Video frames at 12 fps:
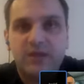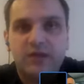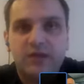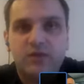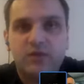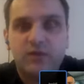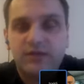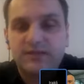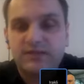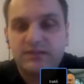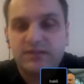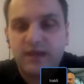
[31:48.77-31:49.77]
URLs
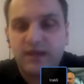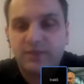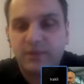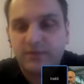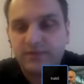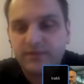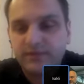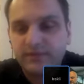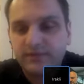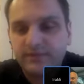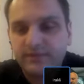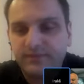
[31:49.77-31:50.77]
are not permanent.
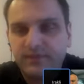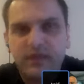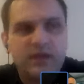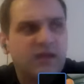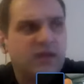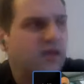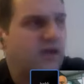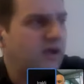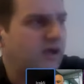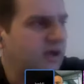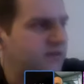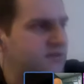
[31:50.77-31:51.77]

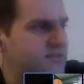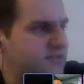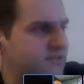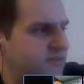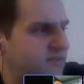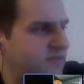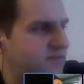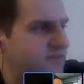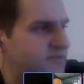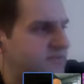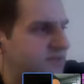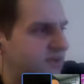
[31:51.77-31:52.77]
There's a
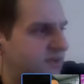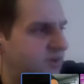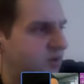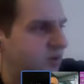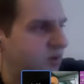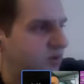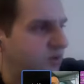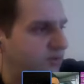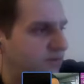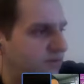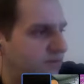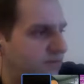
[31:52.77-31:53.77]
famous quote.
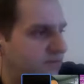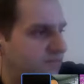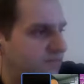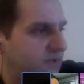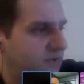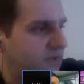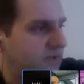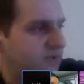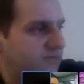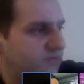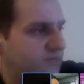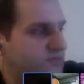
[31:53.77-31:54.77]

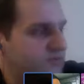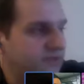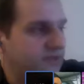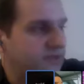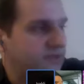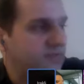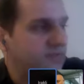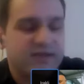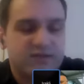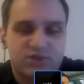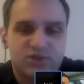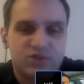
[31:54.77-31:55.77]
Fortunately, I'm
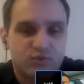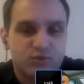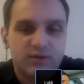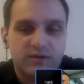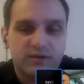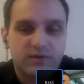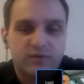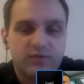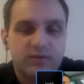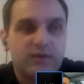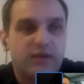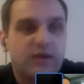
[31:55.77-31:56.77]
not sure who
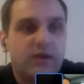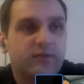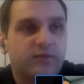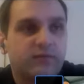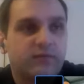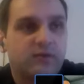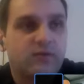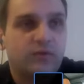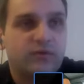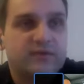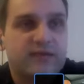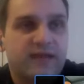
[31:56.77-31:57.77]
the author of the quote
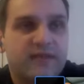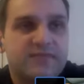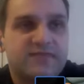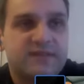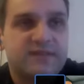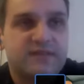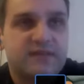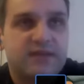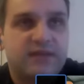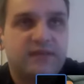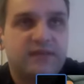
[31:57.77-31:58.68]
is. I have seen it